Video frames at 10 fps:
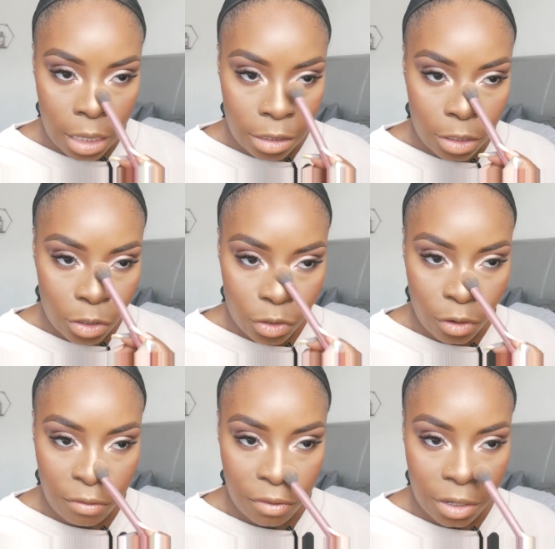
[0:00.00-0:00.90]
to
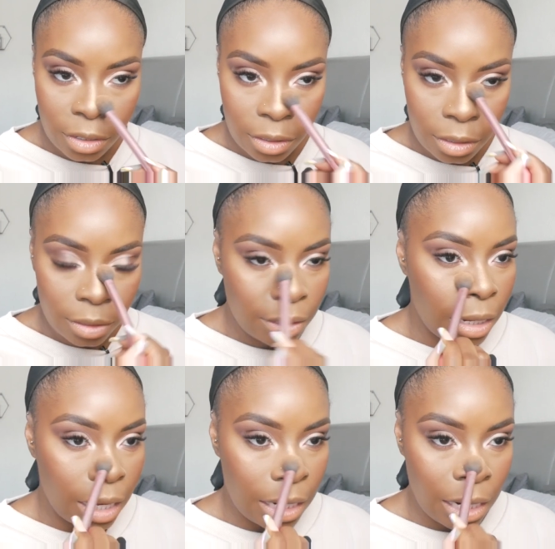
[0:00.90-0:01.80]
soften
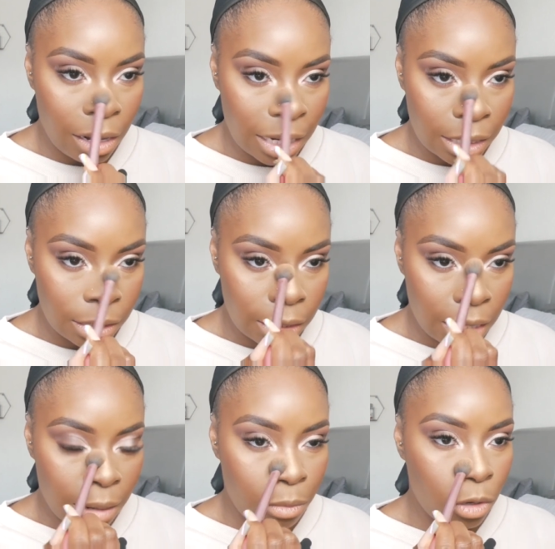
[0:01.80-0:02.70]
any lines.
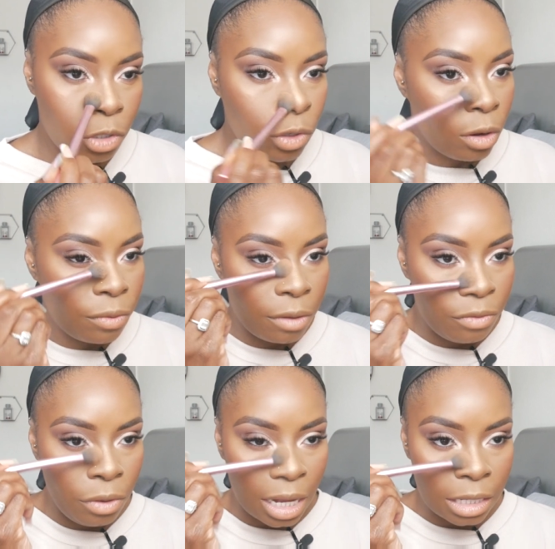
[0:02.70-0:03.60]
And I'm not sure
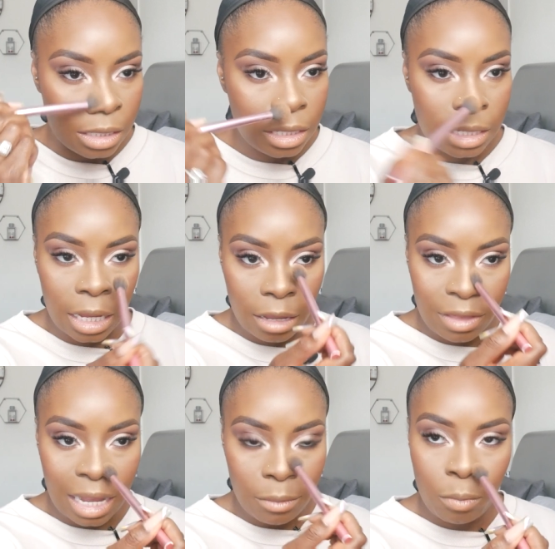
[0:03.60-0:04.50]
if you guys can see it, if
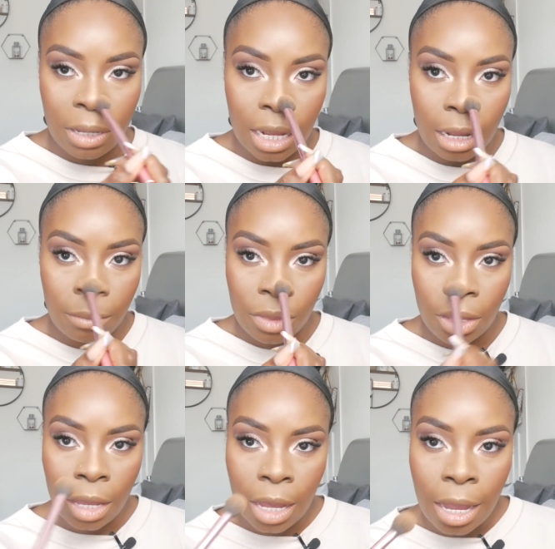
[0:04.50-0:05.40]
the camera will pick it up,
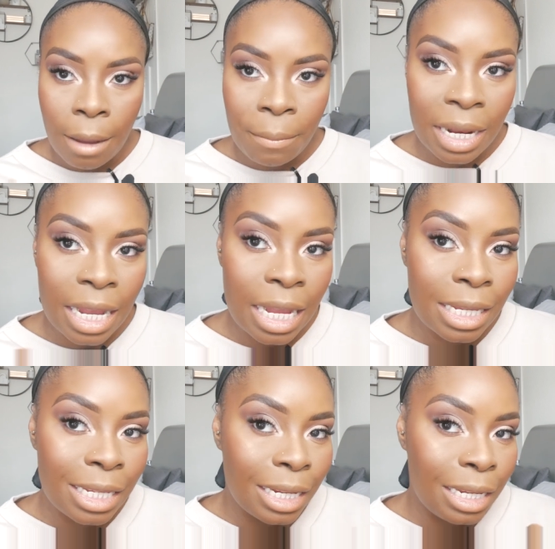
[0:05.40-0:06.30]
but it
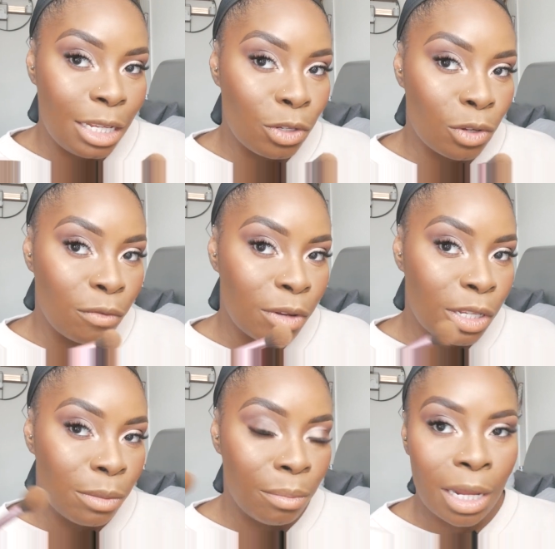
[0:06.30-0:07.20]
instantly
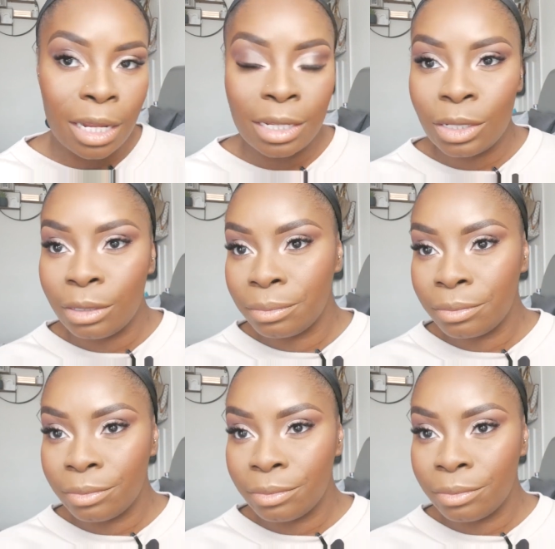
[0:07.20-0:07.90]
softens and blurs.